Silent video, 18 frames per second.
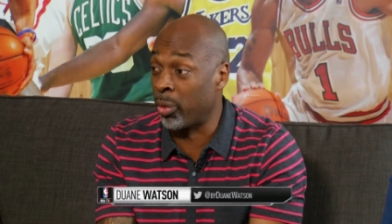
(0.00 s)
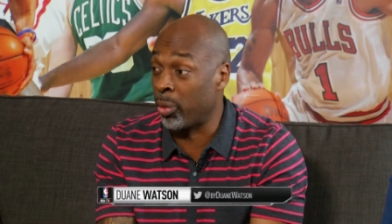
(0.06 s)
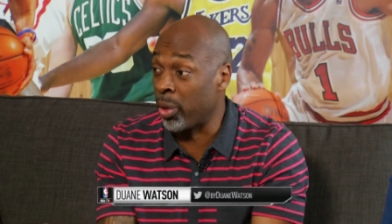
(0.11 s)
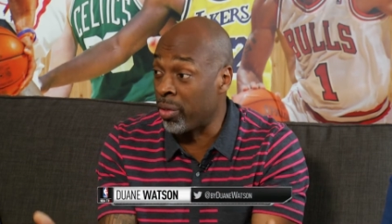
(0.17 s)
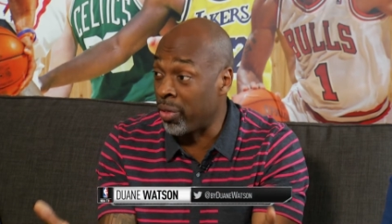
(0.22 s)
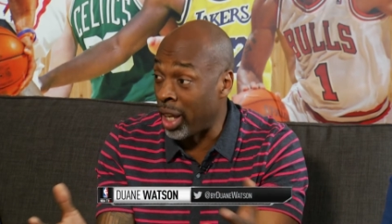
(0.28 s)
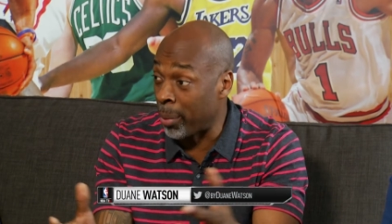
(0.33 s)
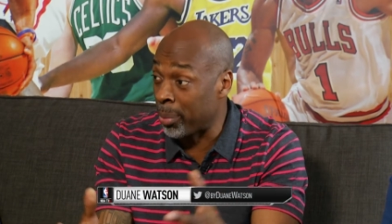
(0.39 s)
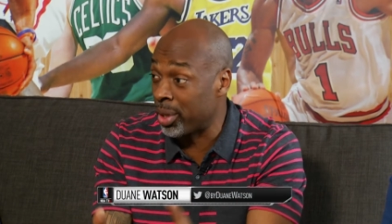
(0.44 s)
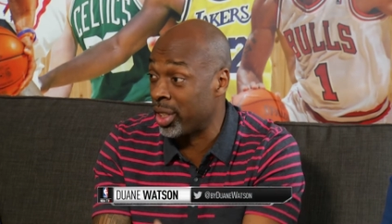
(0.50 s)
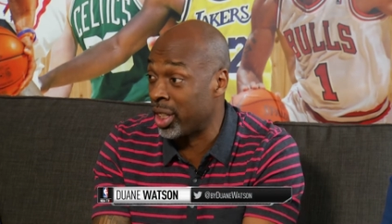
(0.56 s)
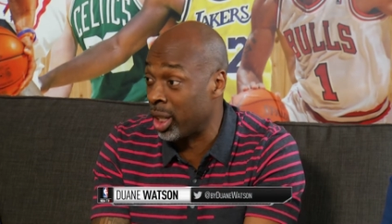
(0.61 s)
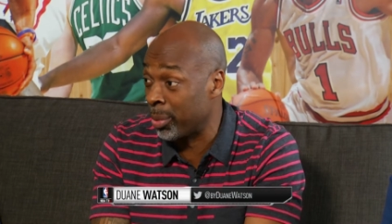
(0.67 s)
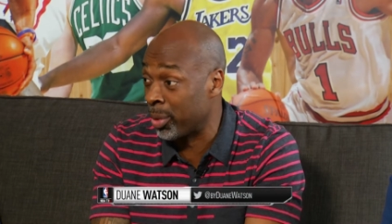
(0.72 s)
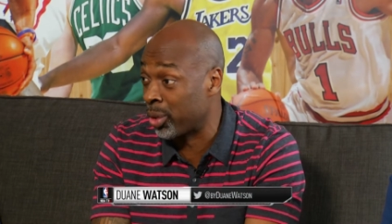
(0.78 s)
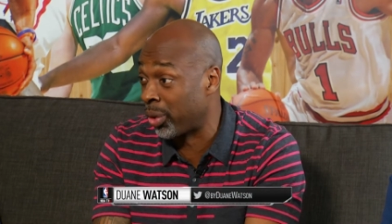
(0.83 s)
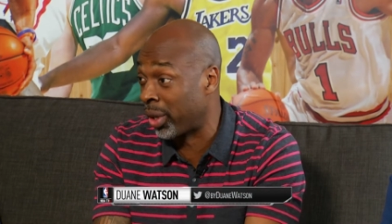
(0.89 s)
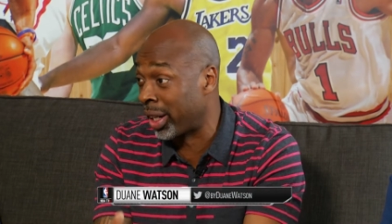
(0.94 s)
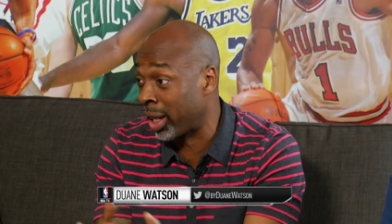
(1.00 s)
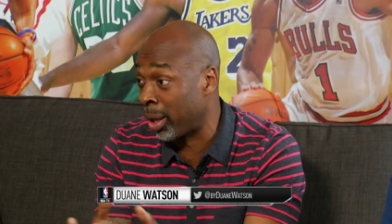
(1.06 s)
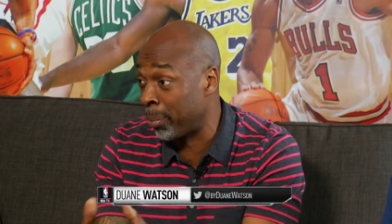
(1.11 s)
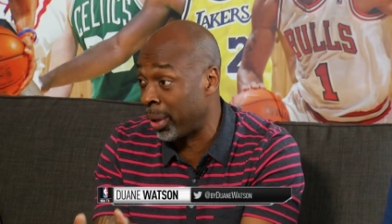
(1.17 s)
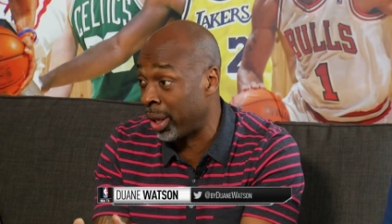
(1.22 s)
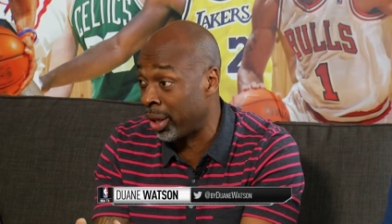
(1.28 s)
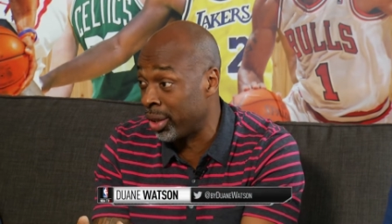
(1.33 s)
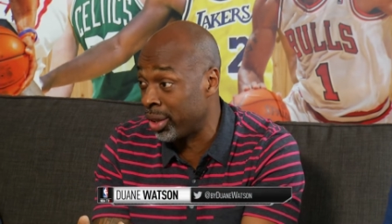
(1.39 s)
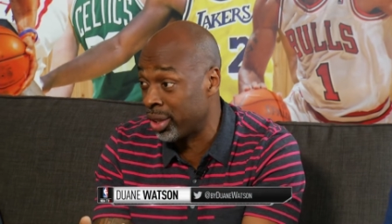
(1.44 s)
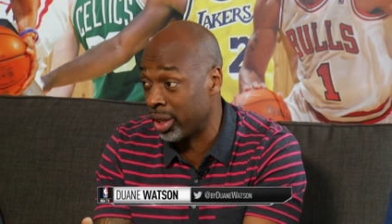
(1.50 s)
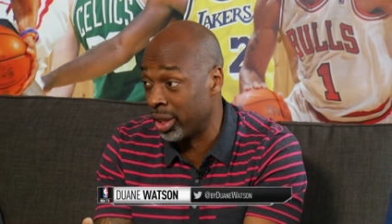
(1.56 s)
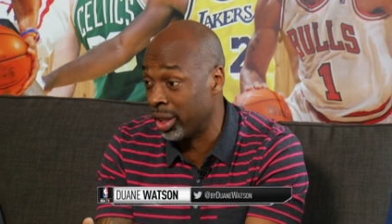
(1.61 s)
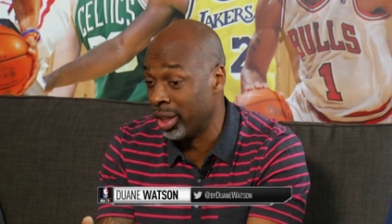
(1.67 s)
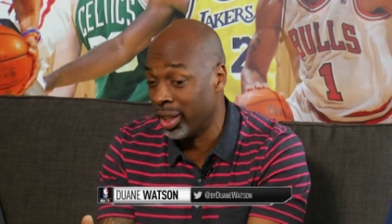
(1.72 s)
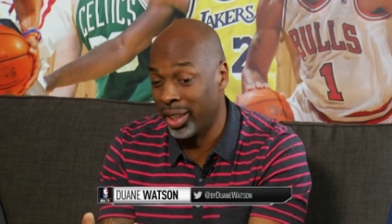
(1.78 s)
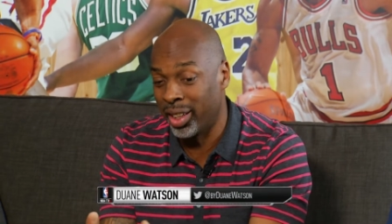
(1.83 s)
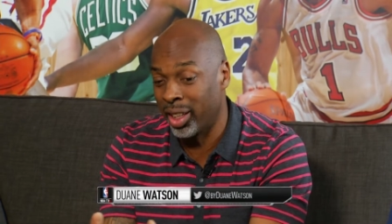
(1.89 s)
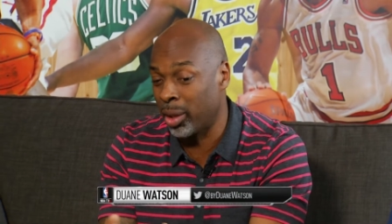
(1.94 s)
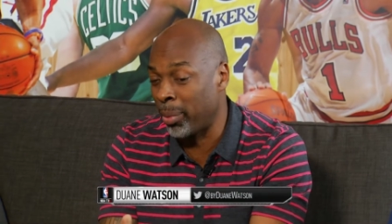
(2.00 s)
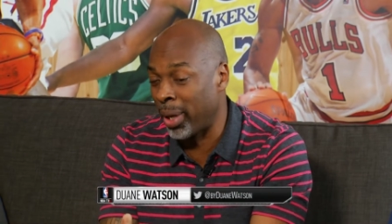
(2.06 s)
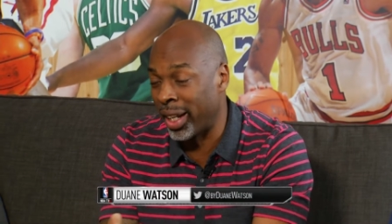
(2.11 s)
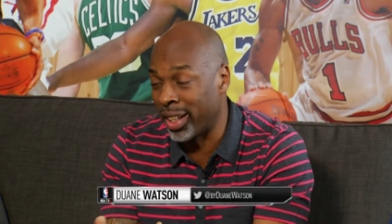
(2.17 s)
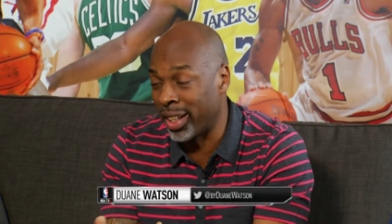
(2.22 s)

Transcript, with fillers: revamped the team to try and get better to combat.